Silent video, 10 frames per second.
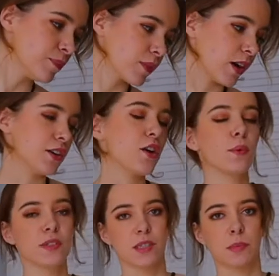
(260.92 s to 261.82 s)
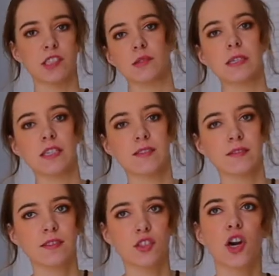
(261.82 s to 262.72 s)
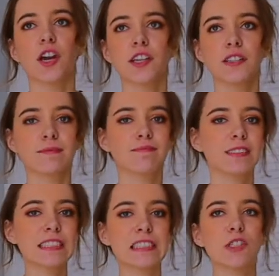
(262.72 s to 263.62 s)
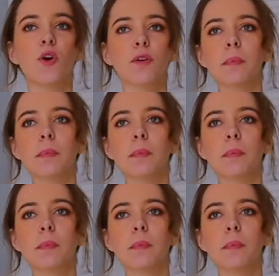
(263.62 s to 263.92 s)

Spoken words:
I don't want someone to be trying to snog